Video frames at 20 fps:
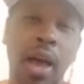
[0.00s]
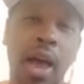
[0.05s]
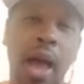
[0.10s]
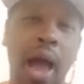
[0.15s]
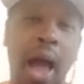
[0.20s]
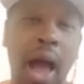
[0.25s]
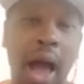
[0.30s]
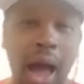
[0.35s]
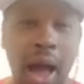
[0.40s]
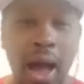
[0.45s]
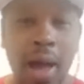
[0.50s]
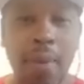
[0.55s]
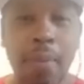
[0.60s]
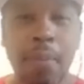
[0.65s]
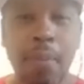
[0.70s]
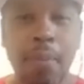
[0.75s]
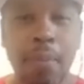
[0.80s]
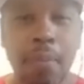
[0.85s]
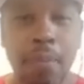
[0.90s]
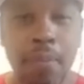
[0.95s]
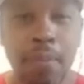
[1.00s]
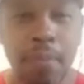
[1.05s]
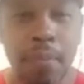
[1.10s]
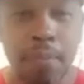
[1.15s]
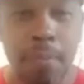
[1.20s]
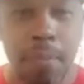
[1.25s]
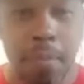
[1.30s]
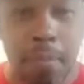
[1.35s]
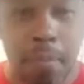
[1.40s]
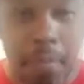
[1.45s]
Hot
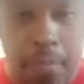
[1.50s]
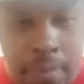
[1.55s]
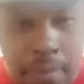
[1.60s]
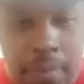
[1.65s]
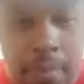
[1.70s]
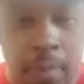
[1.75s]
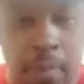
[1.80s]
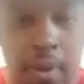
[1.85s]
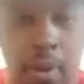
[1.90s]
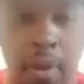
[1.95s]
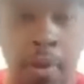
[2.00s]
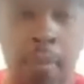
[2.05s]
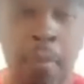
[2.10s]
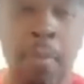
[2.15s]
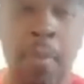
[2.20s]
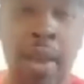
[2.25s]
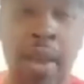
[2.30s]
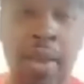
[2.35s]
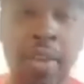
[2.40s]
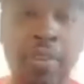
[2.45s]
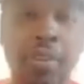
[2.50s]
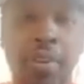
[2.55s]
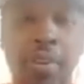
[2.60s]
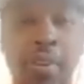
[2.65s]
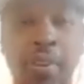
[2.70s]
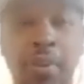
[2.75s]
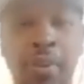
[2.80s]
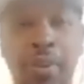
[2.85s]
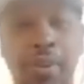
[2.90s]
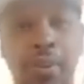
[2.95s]
Major,